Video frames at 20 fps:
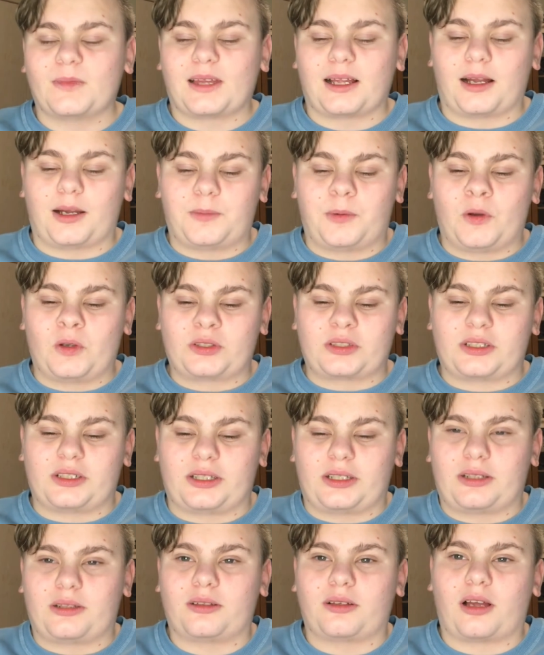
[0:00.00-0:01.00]

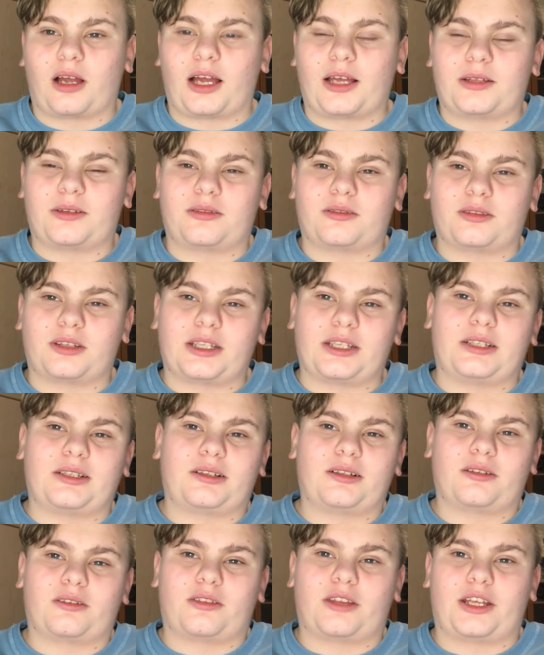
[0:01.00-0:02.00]
I
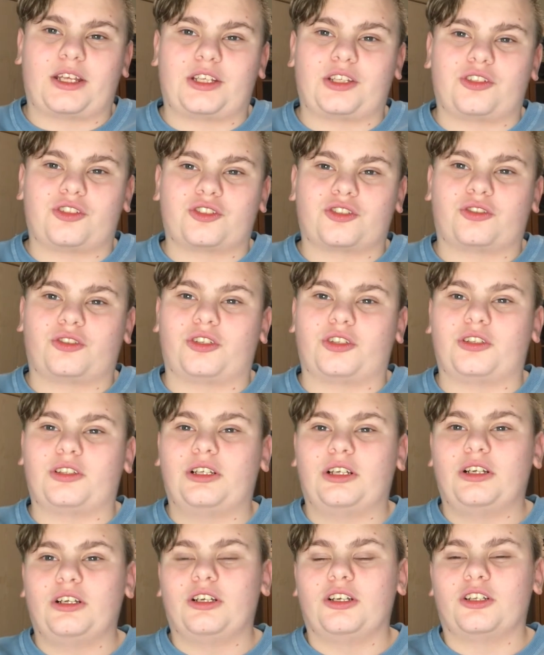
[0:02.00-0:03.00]
think they should
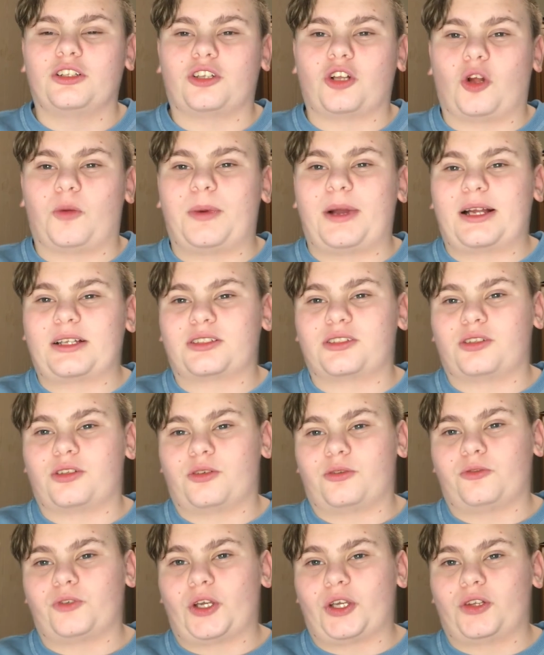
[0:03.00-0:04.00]
go back to the
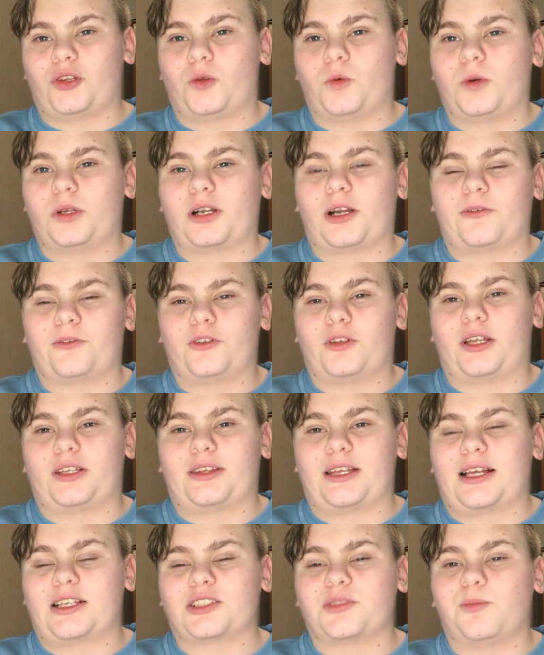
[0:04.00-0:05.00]
regular one. I feel like
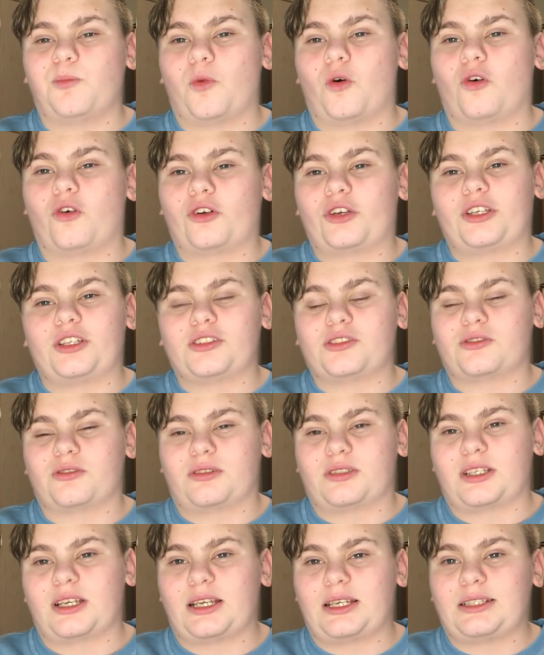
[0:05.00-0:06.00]
that's more
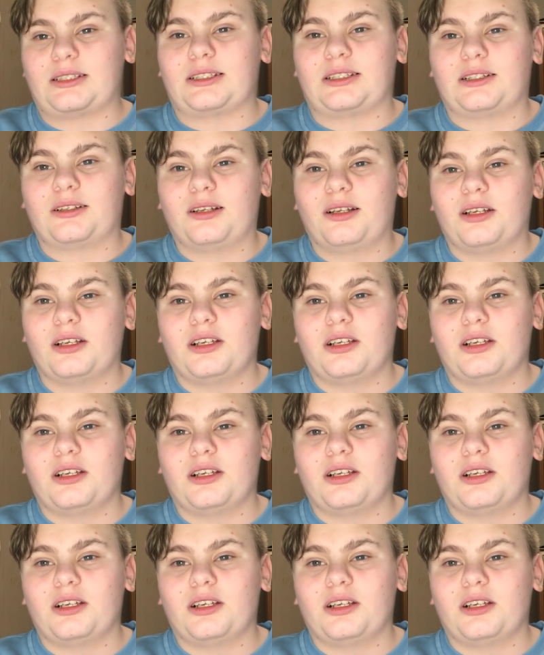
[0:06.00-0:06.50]
entertaining.